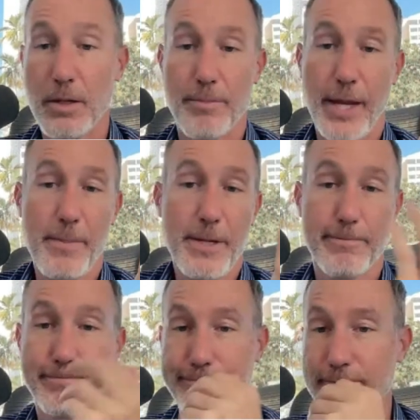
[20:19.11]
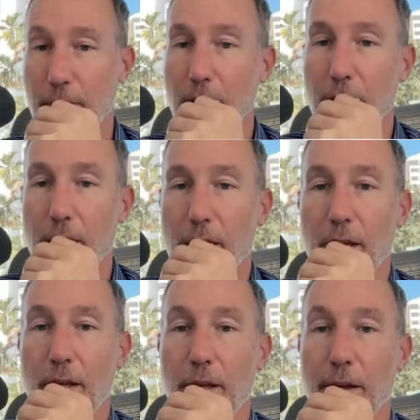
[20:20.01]
Maybe.
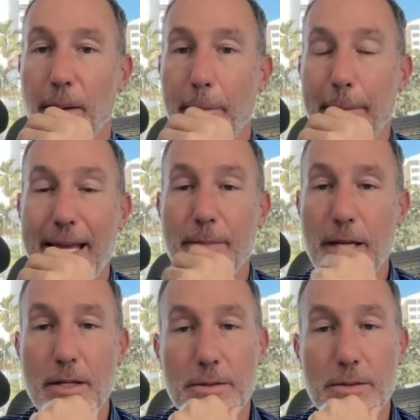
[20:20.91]
Maybe.